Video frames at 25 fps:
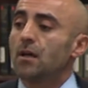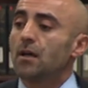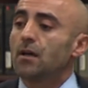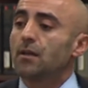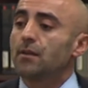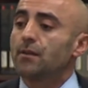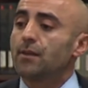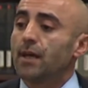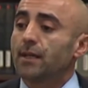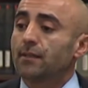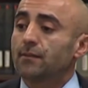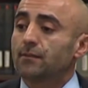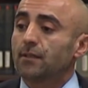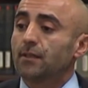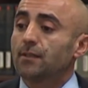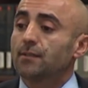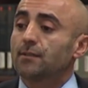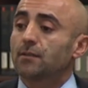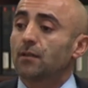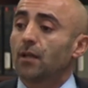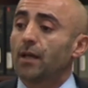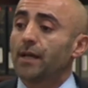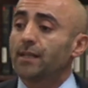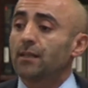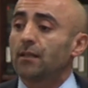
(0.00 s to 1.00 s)
uh, that
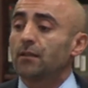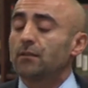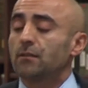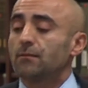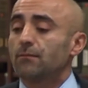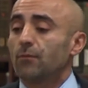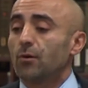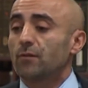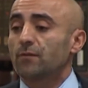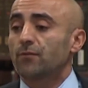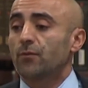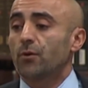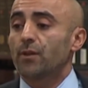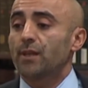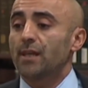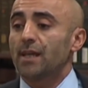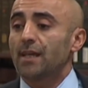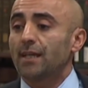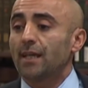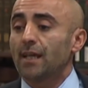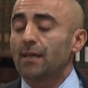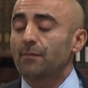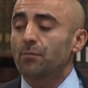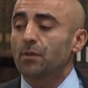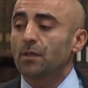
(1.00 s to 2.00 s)
is likely to vote for the
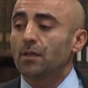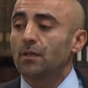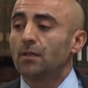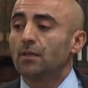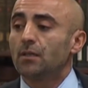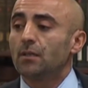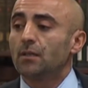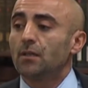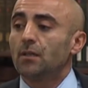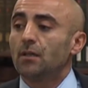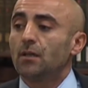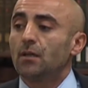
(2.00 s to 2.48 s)
A K P.